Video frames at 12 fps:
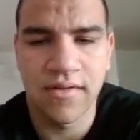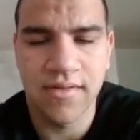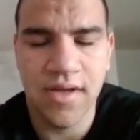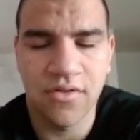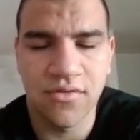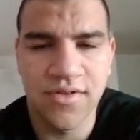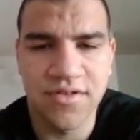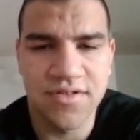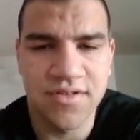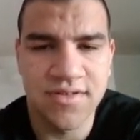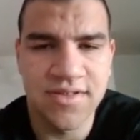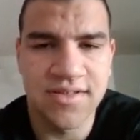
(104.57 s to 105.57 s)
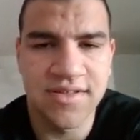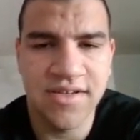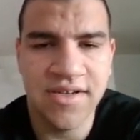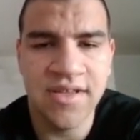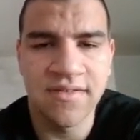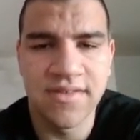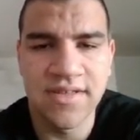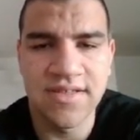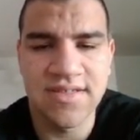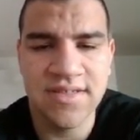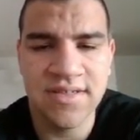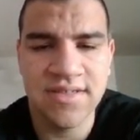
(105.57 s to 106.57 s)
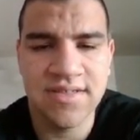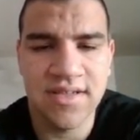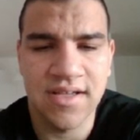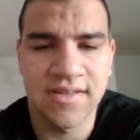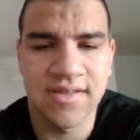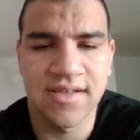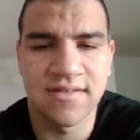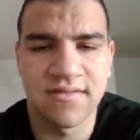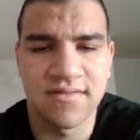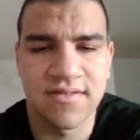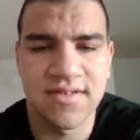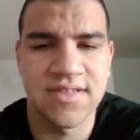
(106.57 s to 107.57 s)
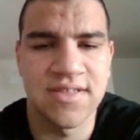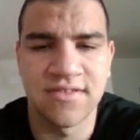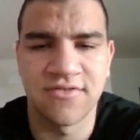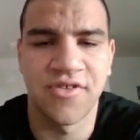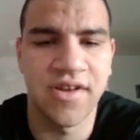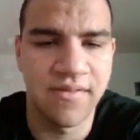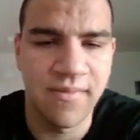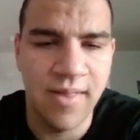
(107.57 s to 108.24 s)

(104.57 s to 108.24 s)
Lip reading: Now there's a d3, d6, and then c3.